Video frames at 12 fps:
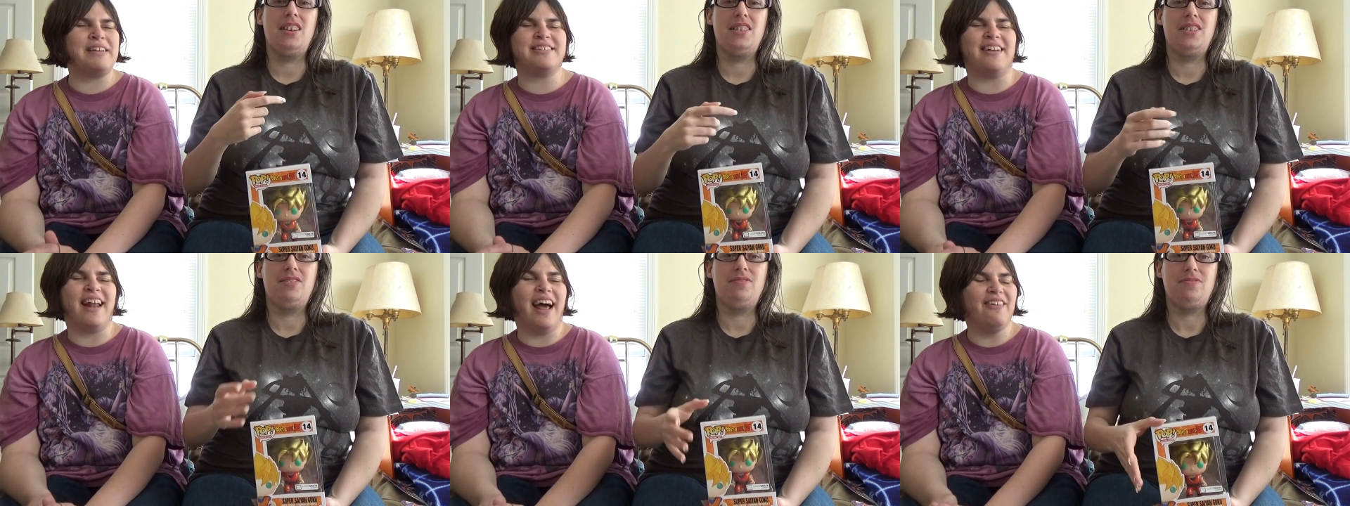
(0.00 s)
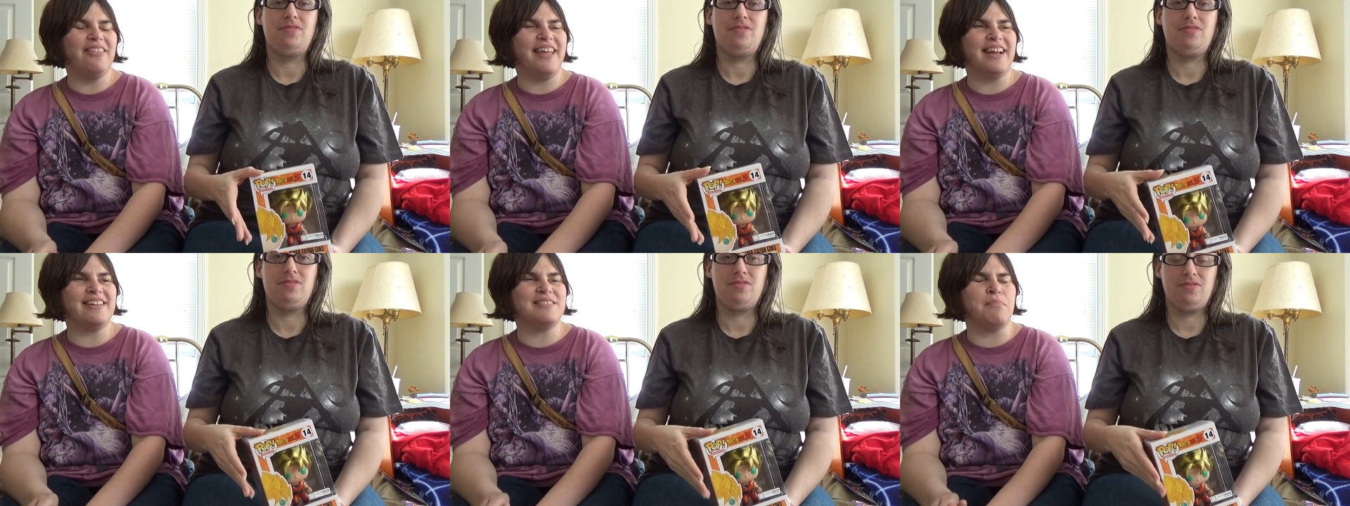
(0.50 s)
Speaker 1: extent. I don't think
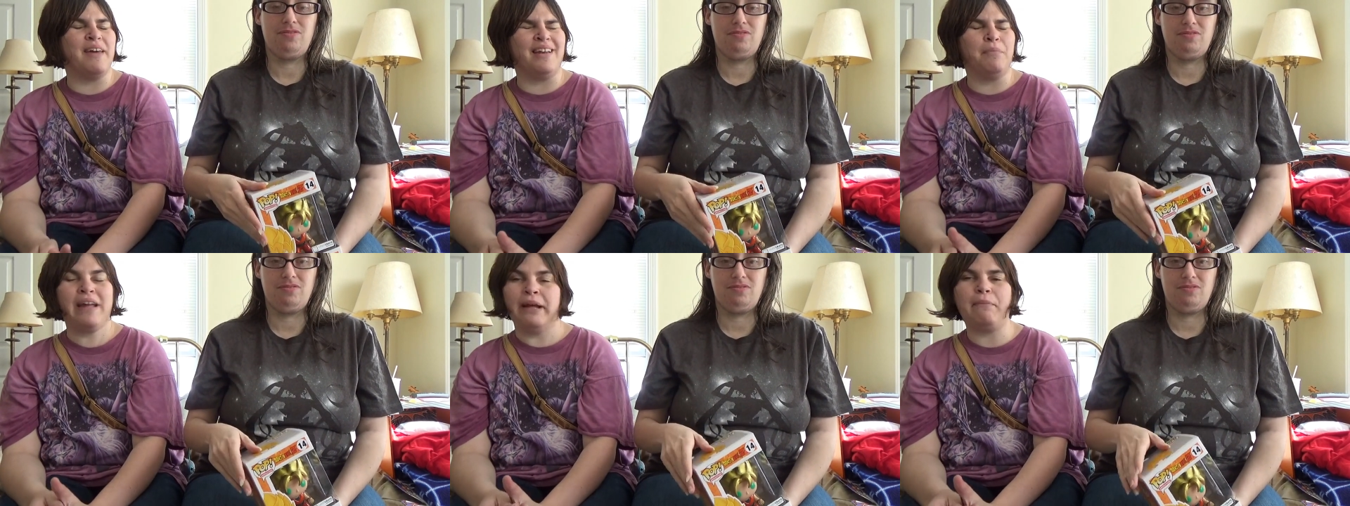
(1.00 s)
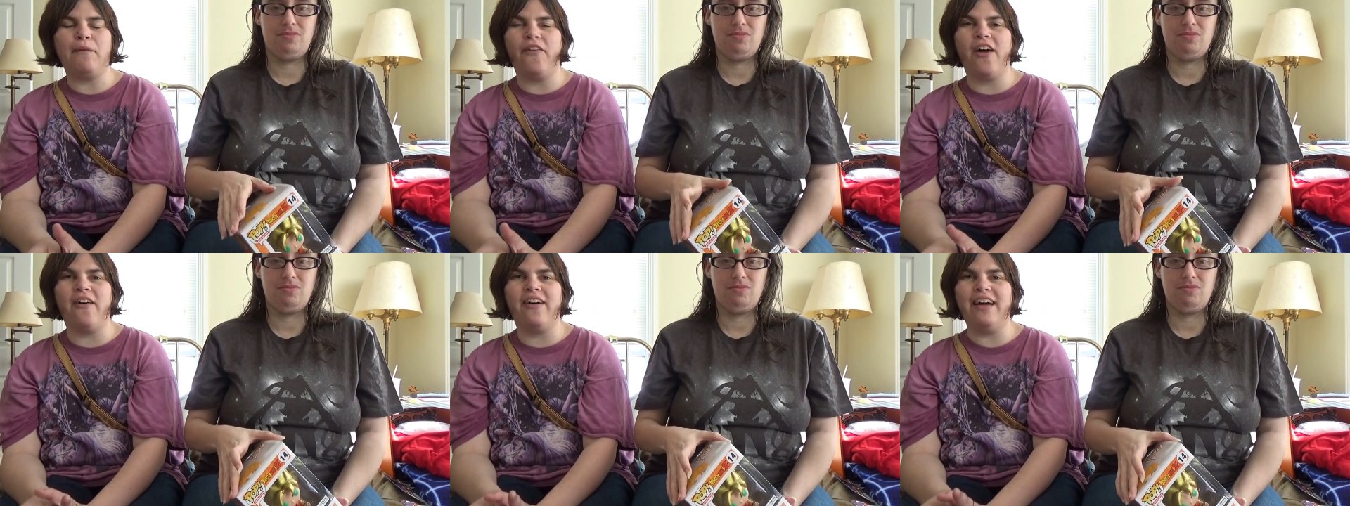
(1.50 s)
as many people
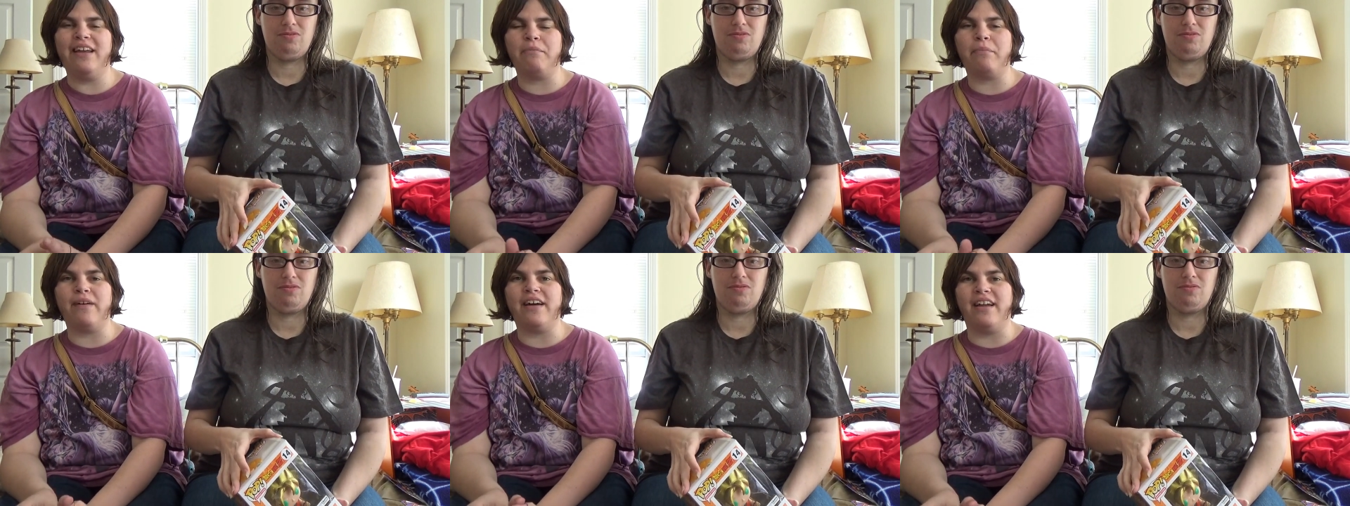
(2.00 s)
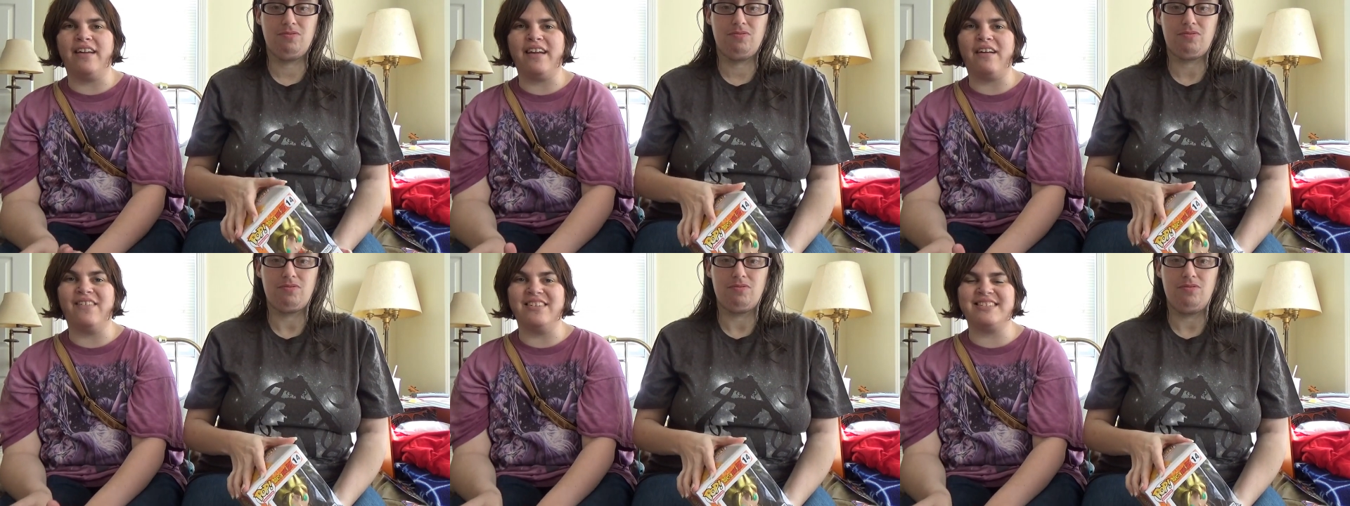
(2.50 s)
know it, but
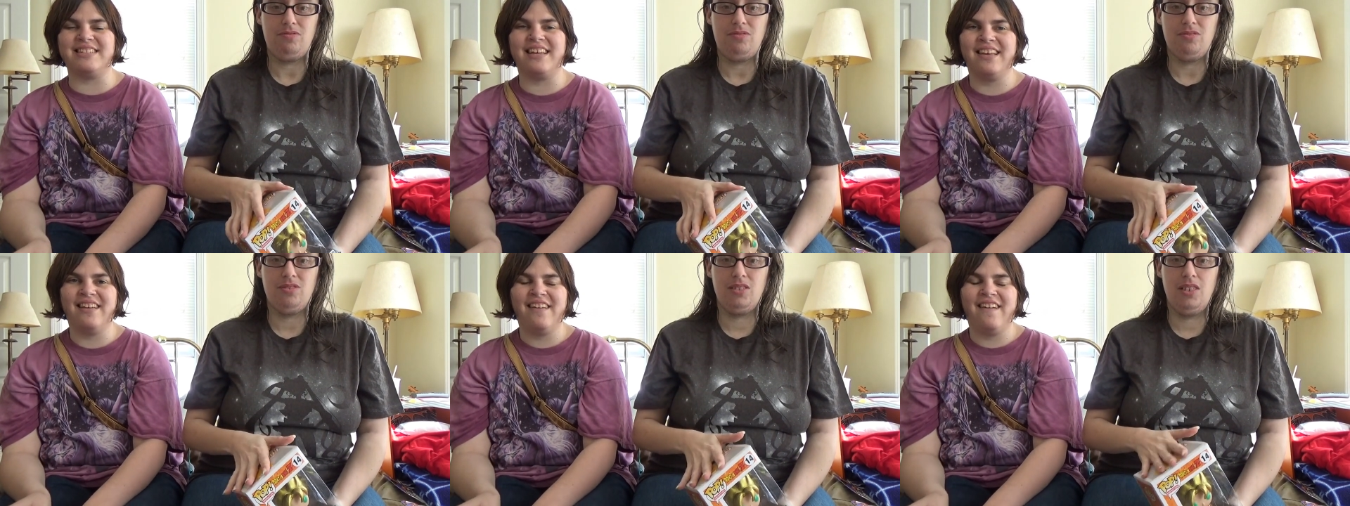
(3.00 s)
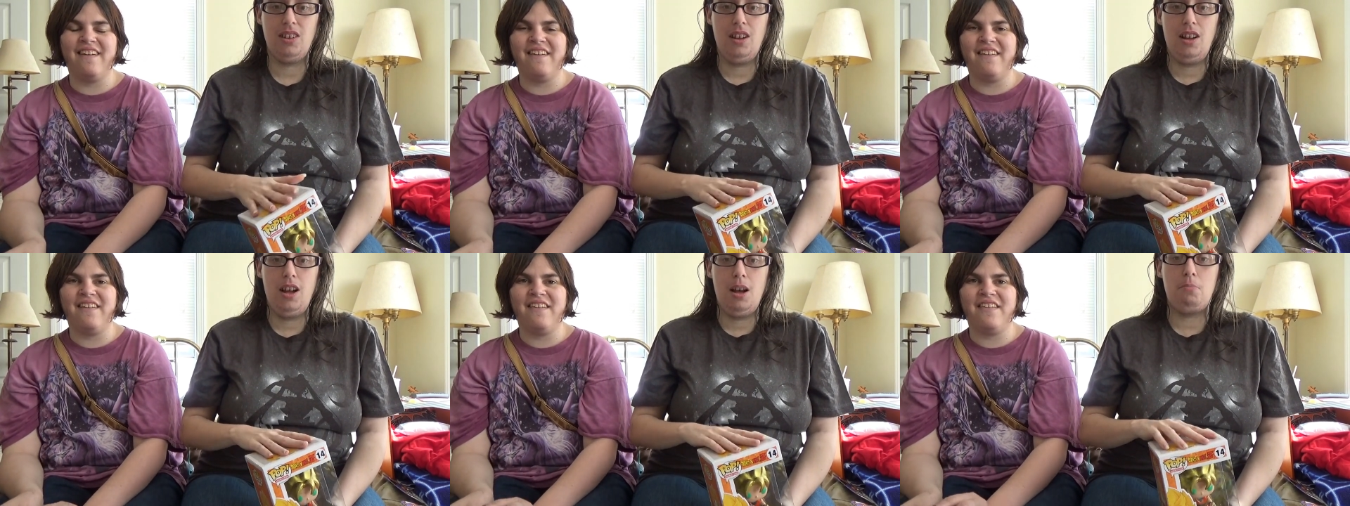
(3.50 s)
it was...
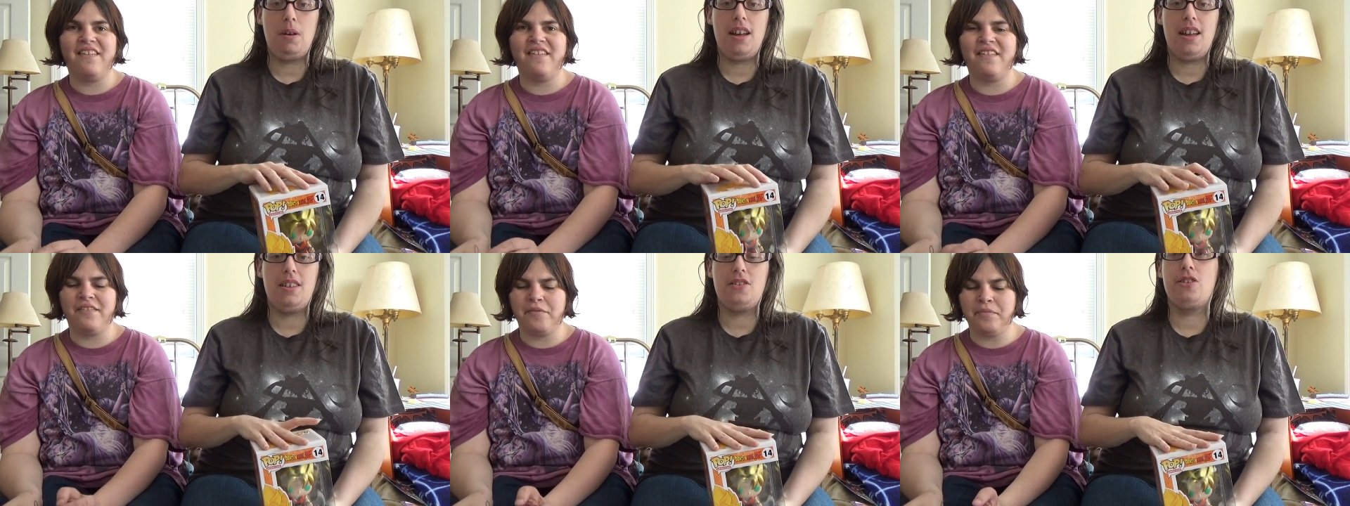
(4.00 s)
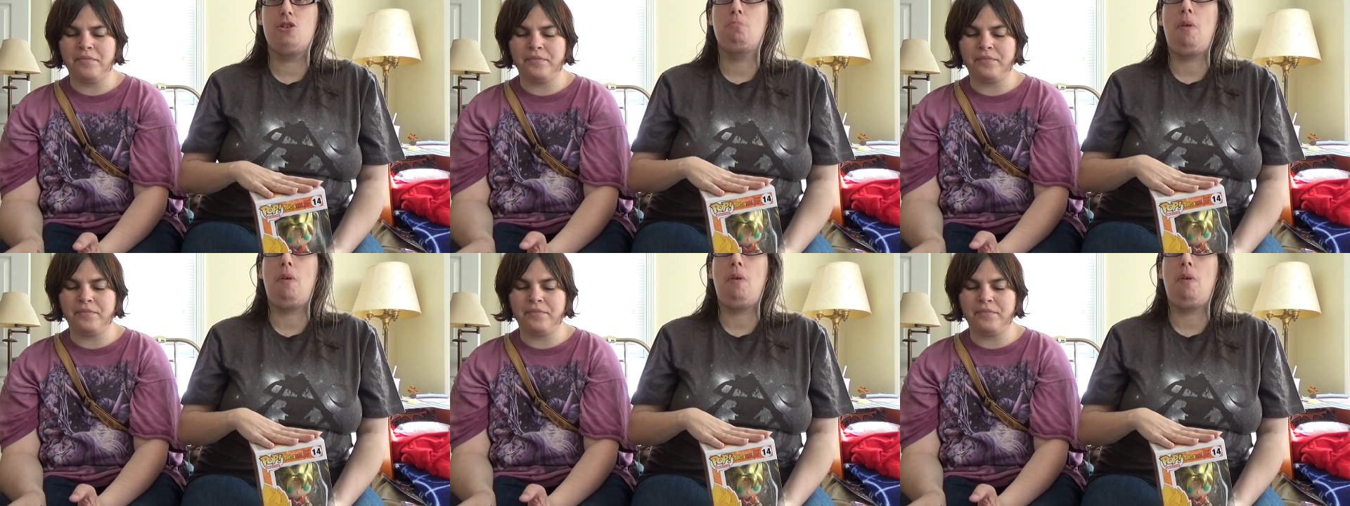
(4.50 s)
Speaker 2: But you